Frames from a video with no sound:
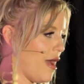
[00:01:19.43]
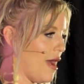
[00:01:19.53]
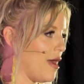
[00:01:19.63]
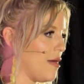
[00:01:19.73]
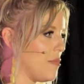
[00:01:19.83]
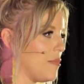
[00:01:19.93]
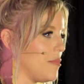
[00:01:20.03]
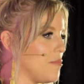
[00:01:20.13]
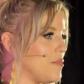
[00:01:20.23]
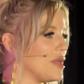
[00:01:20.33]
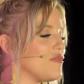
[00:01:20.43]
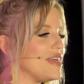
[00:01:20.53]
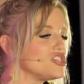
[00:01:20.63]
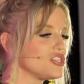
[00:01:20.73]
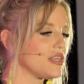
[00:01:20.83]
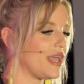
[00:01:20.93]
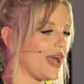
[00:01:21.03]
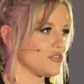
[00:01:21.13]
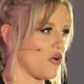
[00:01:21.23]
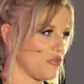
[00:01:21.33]
But eventually,
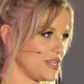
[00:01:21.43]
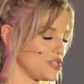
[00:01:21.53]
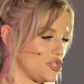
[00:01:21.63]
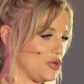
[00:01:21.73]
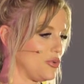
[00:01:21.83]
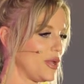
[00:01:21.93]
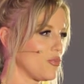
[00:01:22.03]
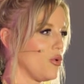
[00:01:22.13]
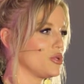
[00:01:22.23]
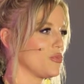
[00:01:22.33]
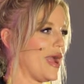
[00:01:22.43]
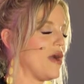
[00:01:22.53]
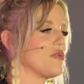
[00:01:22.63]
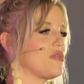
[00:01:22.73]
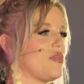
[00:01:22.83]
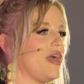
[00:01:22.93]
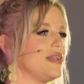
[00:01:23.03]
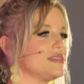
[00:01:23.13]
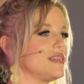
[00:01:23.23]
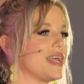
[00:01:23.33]
as all things do, it rolled around
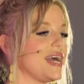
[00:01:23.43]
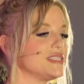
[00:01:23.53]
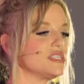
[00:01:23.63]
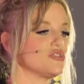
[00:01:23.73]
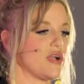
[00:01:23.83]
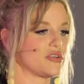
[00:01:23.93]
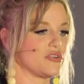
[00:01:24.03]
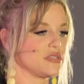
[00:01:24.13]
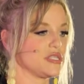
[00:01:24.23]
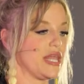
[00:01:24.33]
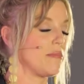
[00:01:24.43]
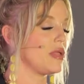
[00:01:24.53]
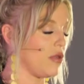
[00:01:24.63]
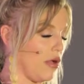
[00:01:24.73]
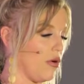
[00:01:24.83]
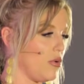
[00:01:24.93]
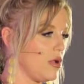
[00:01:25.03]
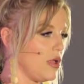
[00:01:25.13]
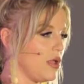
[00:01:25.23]
that the casting directors let me know